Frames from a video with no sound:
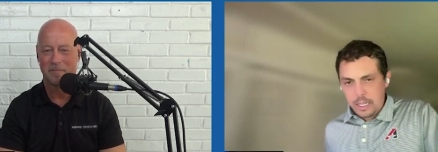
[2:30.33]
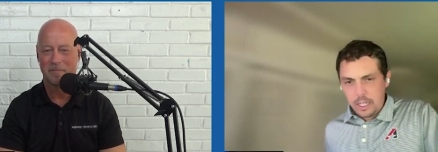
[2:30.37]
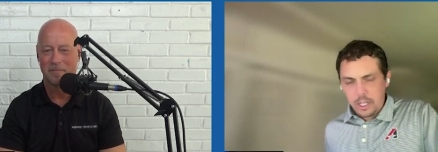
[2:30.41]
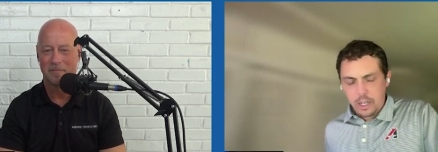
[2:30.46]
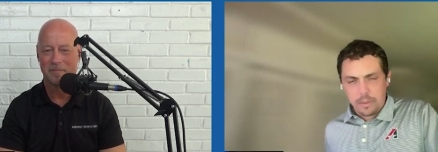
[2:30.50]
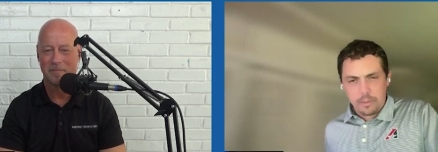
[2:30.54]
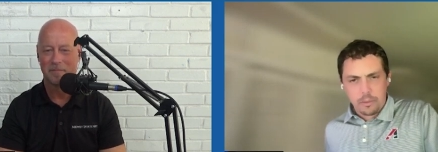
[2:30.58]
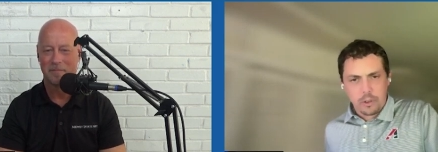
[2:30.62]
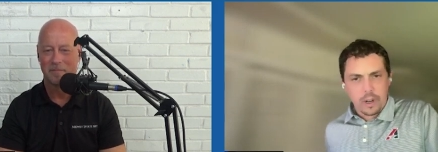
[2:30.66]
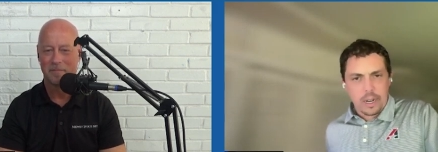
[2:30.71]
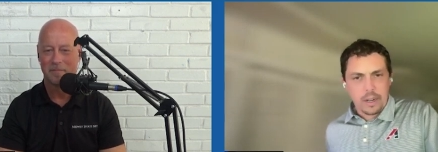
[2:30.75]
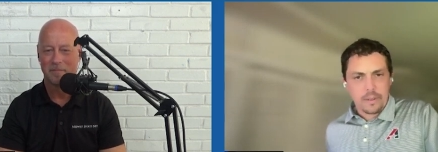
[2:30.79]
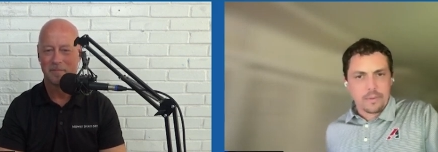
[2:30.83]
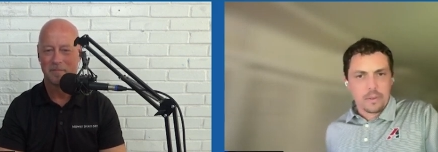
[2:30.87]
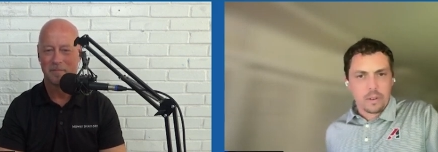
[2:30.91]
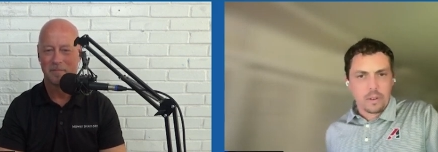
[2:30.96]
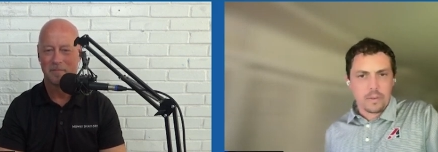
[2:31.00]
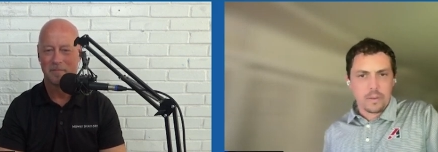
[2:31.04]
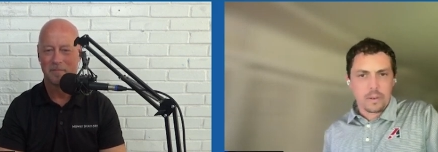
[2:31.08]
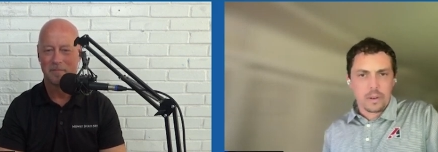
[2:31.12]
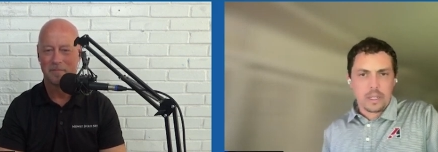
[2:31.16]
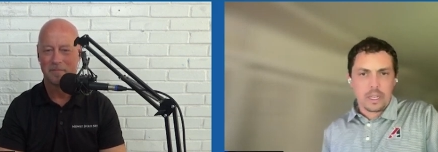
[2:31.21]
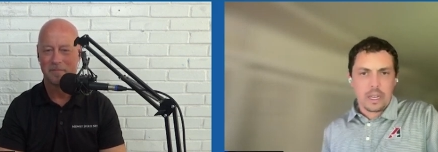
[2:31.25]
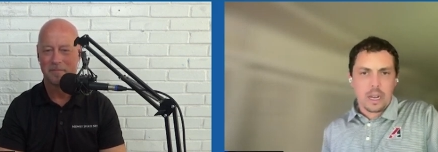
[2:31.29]
Speaker 1: you know, I'm grateful
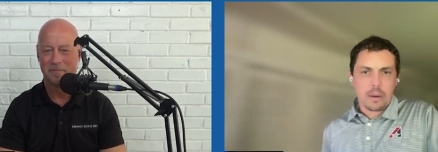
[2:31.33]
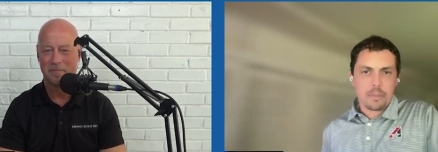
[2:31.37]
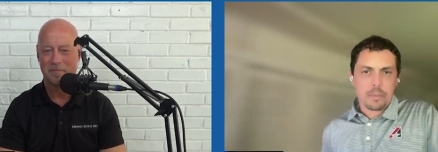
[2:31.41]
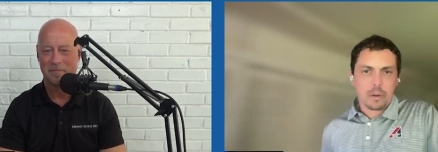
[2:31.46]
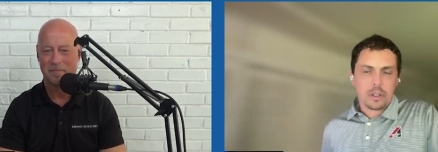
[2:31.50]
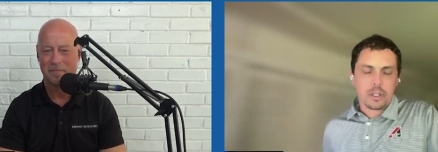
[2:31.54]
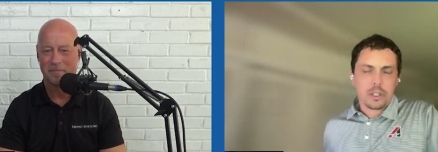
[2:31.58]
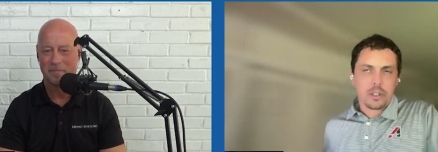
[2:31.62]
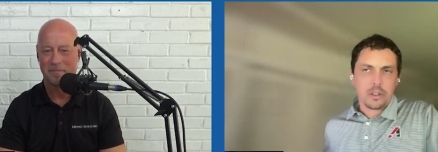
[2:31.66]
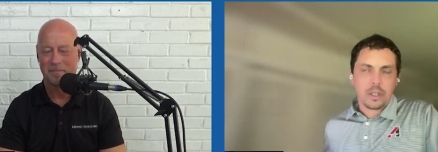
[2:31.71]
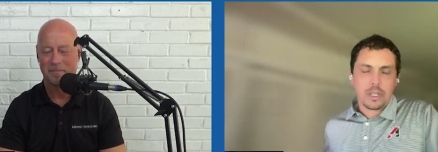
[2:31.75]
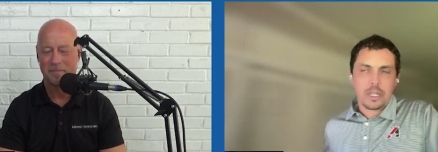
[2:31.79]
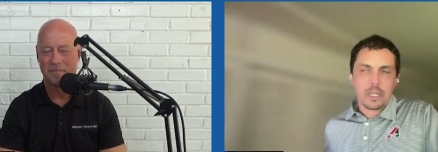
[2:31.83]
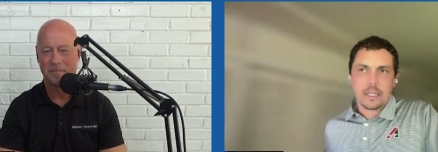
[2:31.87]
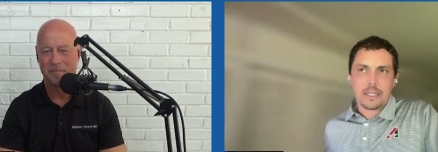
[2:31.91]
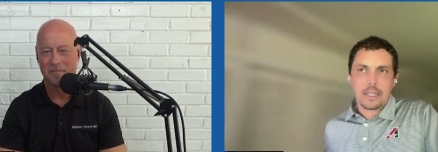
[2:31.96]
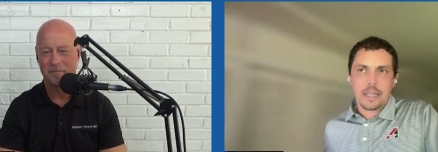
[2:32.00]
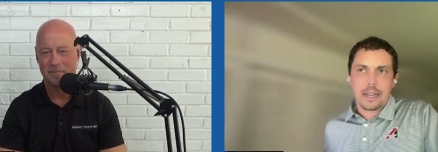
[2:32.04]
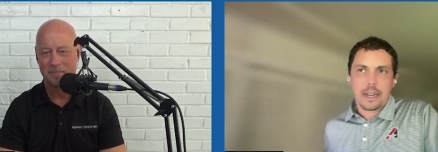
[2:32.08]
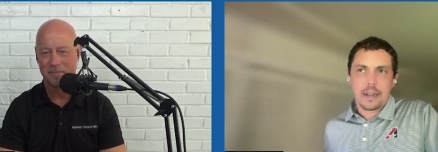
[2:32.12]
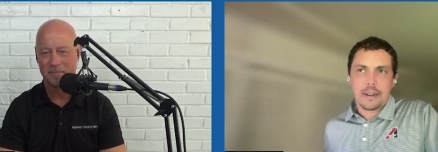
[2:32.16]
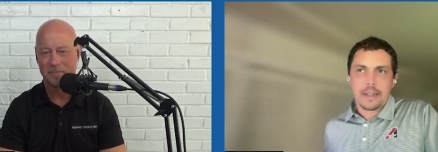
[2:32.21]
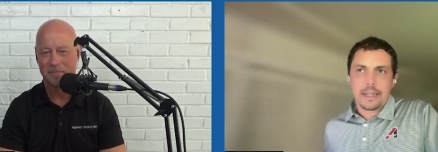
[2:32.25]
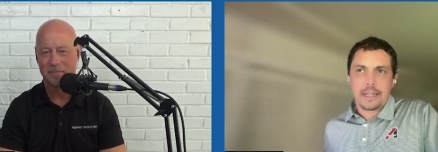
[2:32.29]
for the opportunities
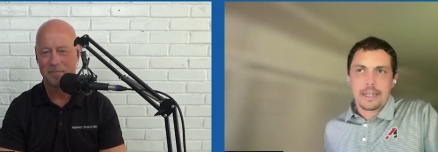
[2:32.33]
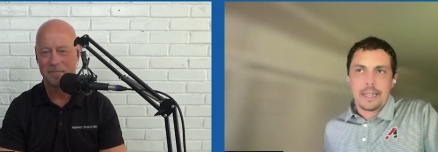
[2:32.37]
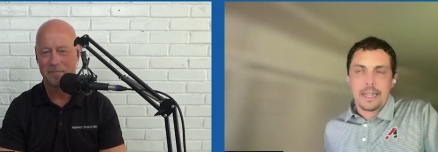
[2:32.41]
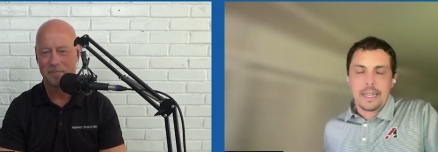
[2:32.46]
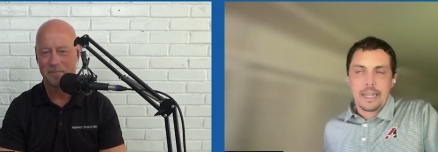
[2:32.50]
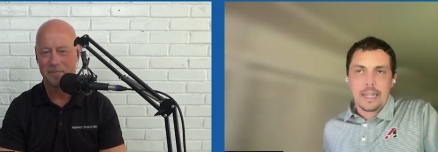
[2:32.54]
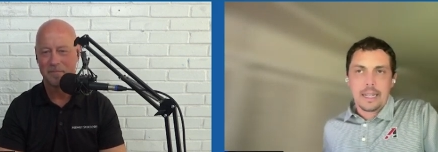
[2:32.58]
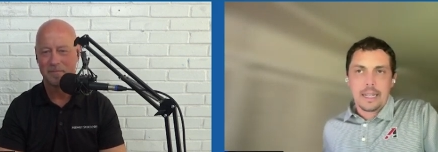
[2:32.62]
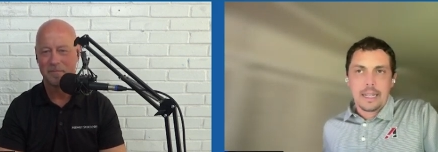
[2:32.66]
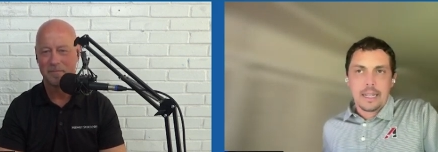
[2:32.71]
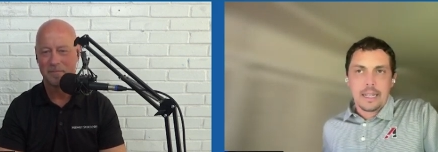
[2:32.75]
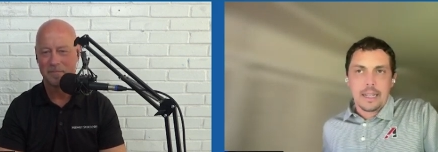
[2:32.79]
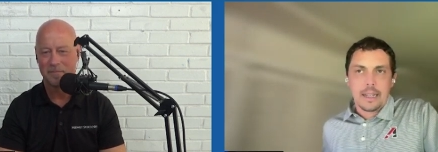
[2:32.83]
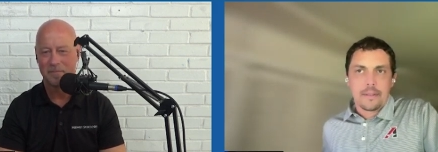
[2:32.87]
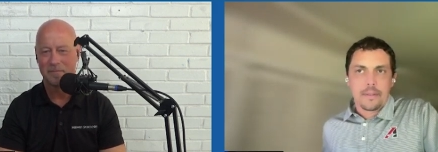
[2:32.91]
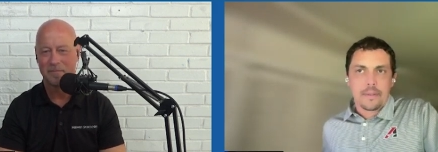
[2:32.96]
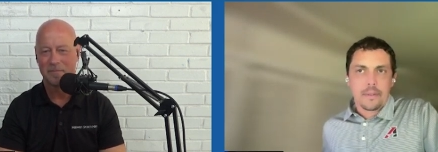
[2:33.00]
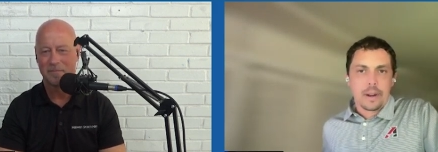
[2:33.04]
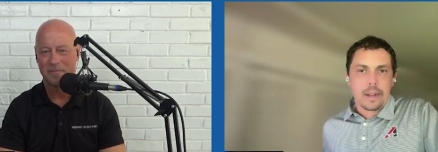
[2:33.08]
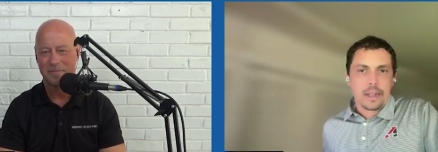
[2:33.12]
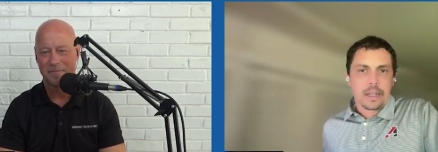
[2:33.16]
there, and and